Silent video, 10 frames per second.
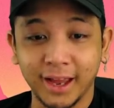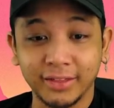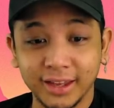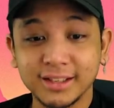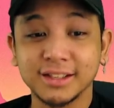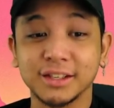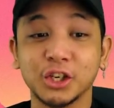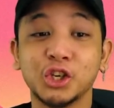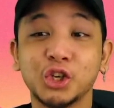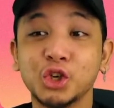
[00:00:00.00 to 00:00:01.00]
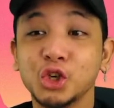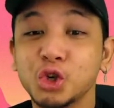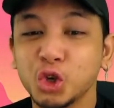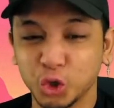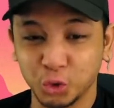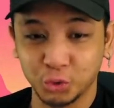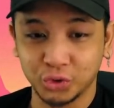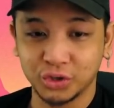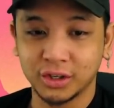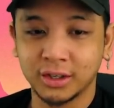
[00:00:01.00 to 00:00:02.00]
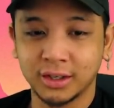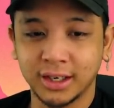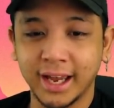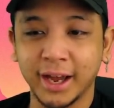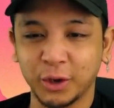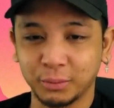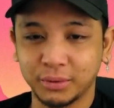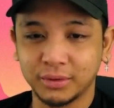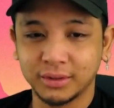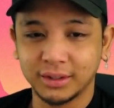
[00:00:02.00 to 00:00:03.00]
And this is a huge help.